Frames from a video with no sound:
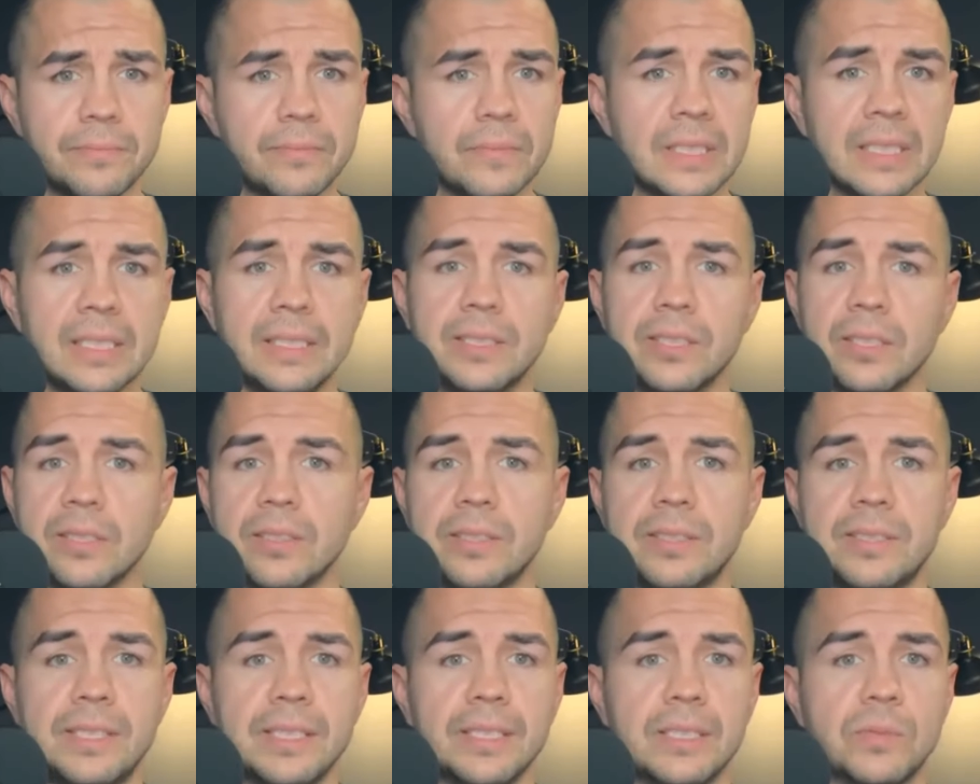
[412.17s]
It's our
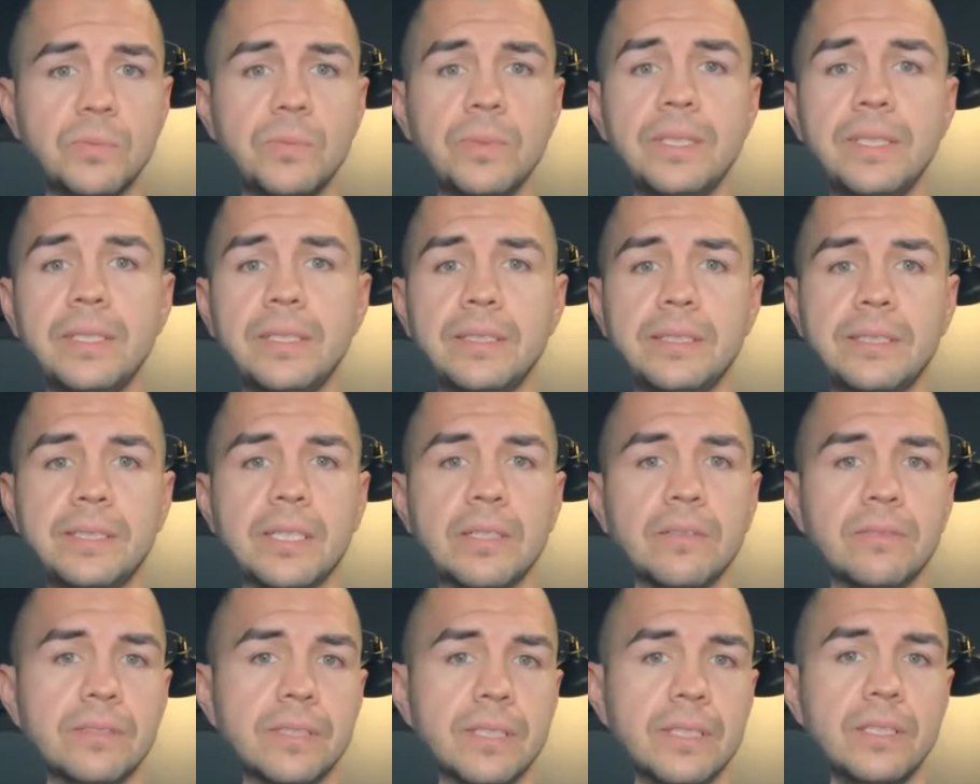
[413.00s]
6-week
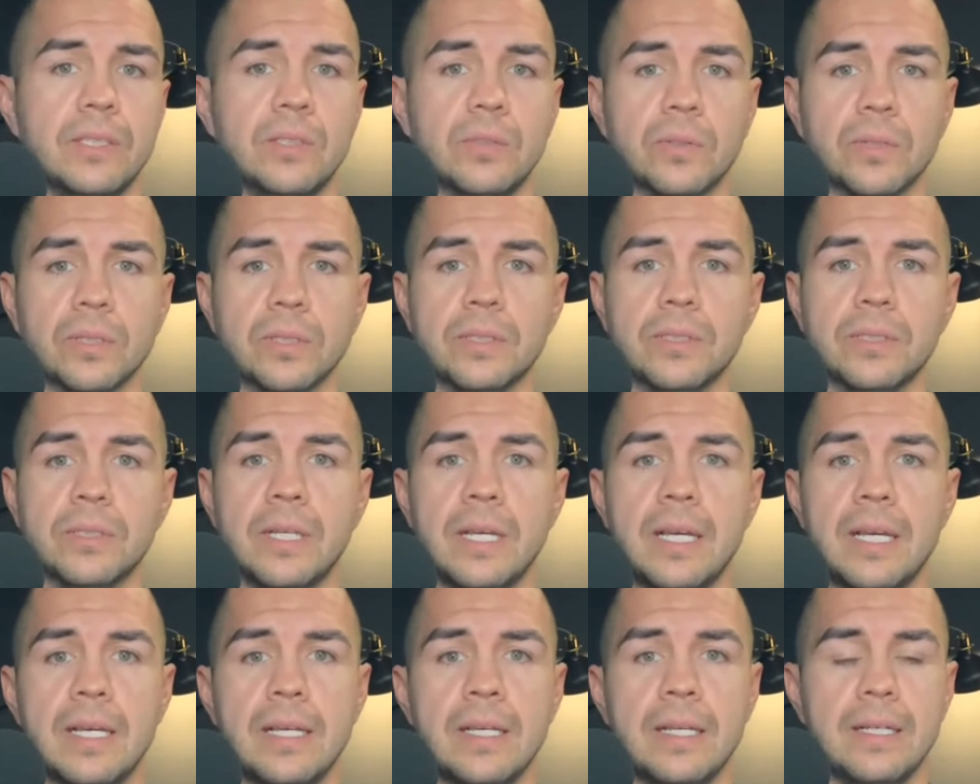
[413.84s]
self-study course,
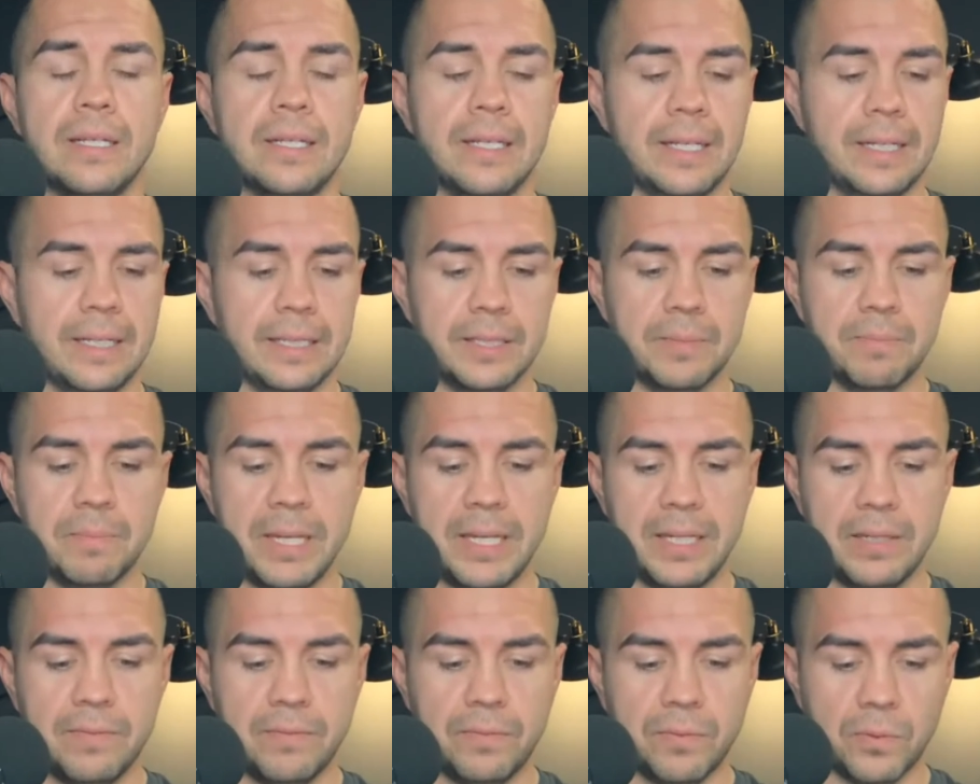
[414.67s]
and it's
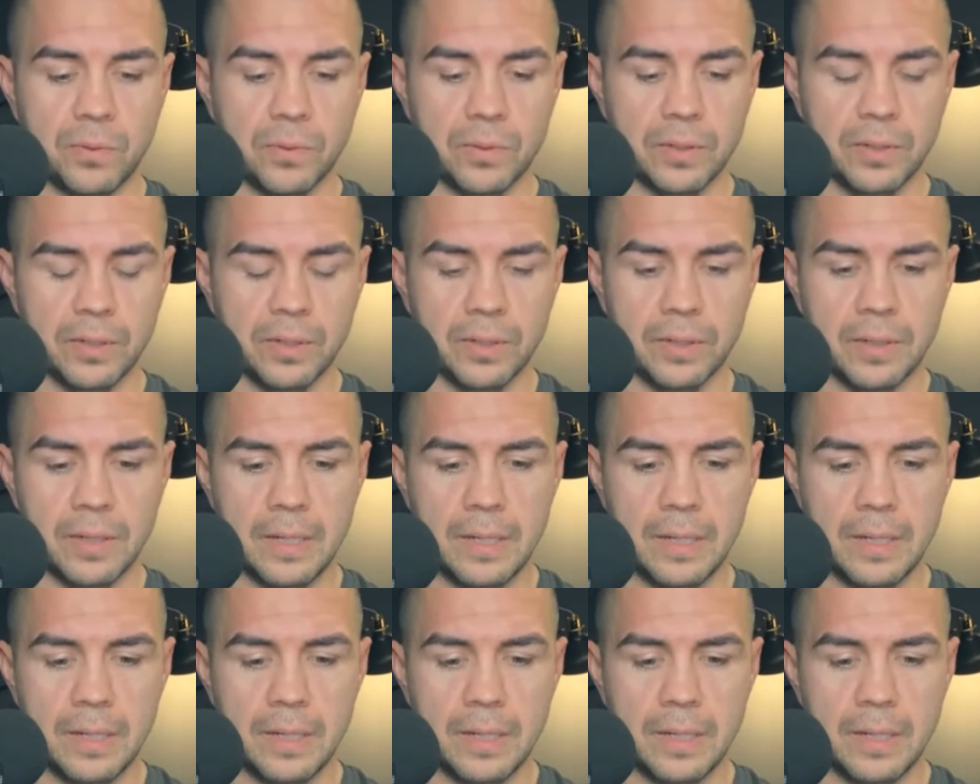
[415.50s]
made for